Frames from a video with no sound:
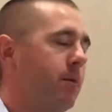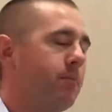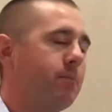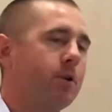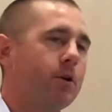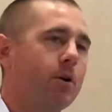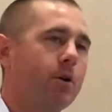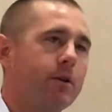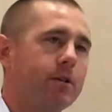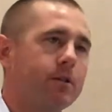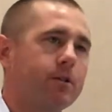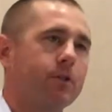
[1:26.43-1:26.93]
You
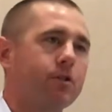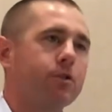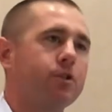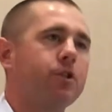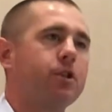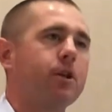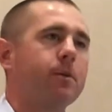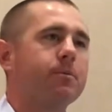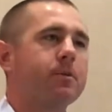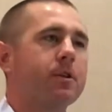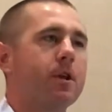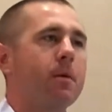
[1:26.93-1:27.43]
know, as those
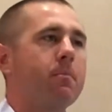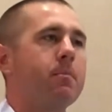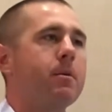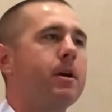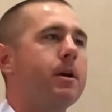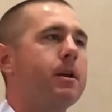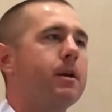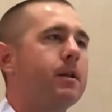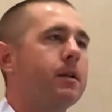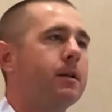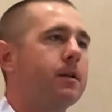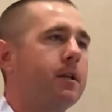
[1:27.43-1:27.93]
ships come
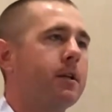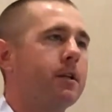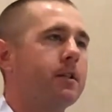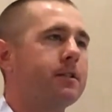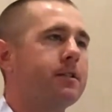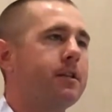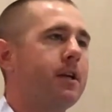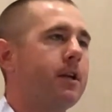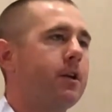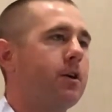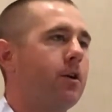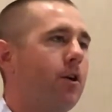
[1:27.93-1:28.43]
in and
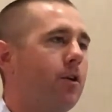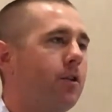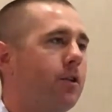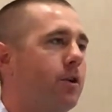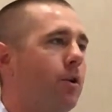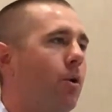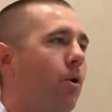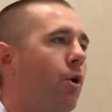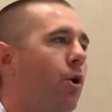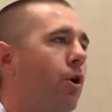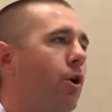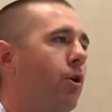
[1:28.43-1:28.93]
take all the
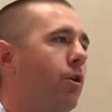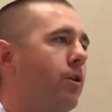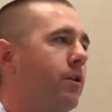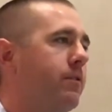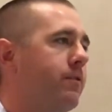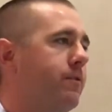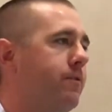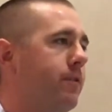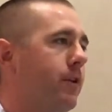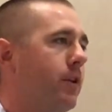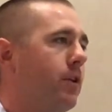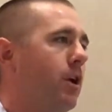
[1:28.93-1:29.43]
oil and
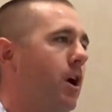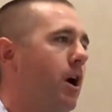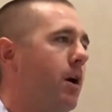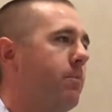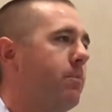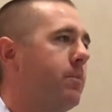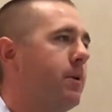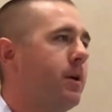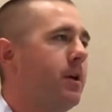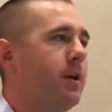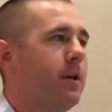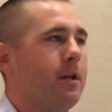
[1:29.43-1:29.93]
fill
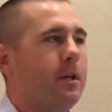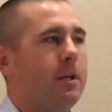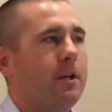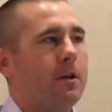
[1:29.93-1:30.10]
up,